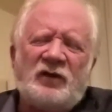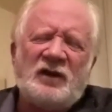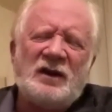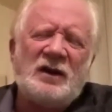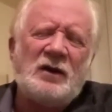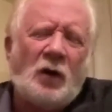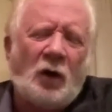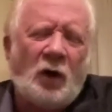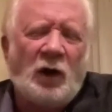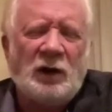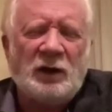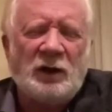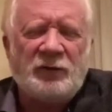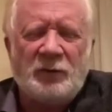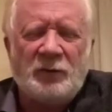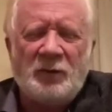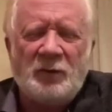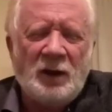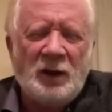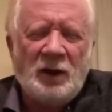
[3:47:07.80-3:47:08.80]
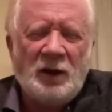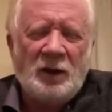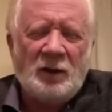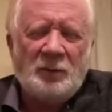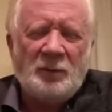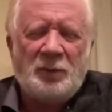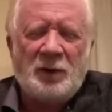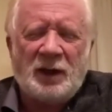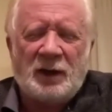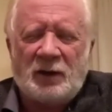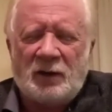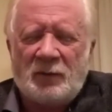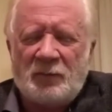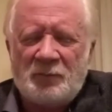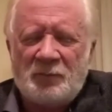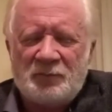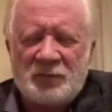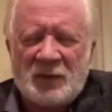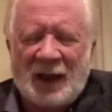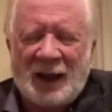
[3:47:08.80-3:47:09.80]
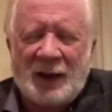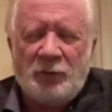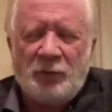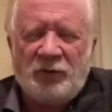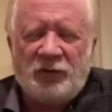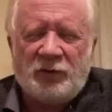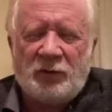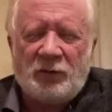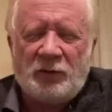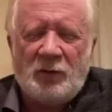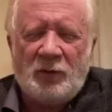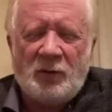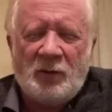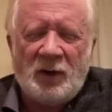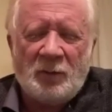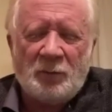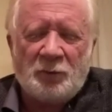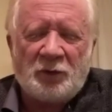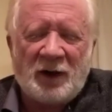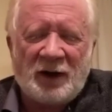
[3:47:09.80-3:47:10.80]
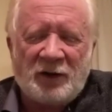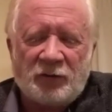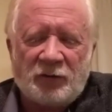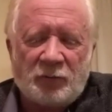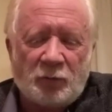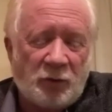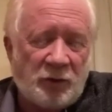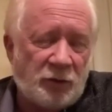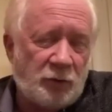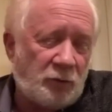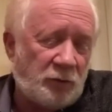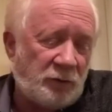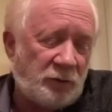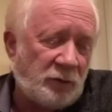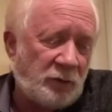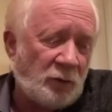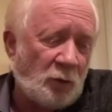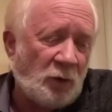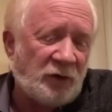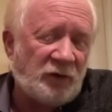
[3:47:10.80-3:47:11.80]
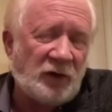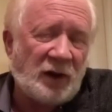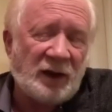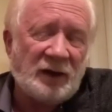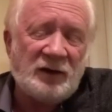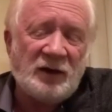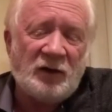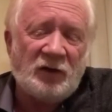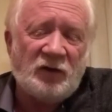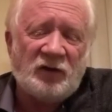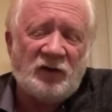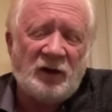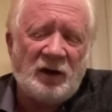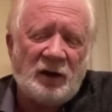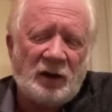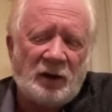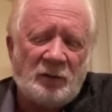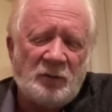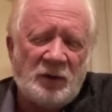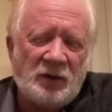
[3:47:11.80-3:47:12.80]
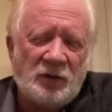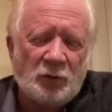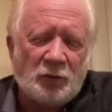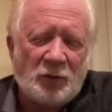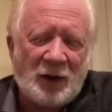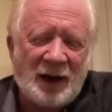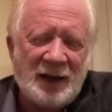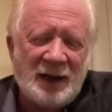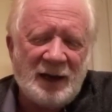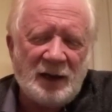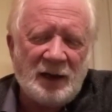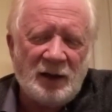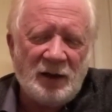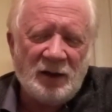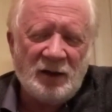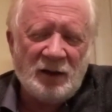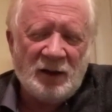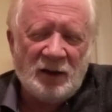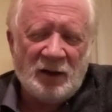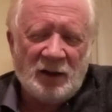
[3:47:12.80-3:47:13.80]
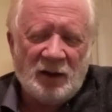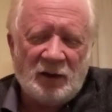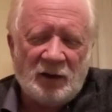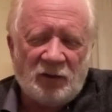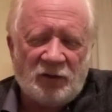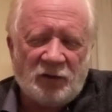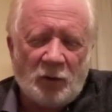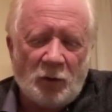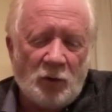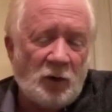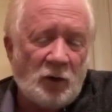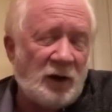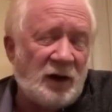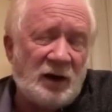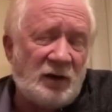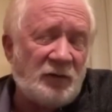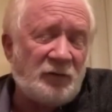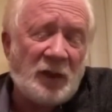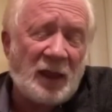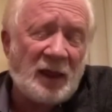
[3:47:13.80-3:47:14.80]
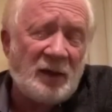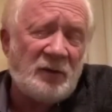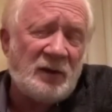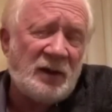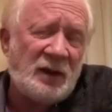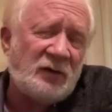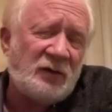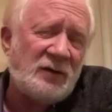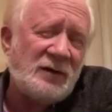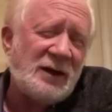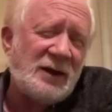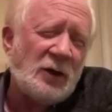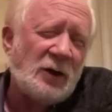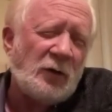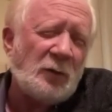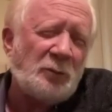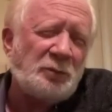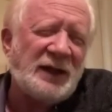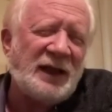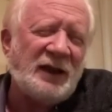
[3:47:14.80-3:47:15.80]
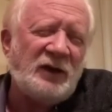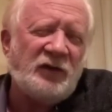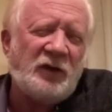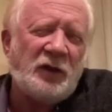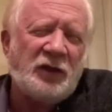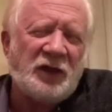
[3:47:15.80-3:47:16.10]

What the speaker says: seen all of them, but I was impressed with the ones that I did see. I mean, the writing is so good. And the play is the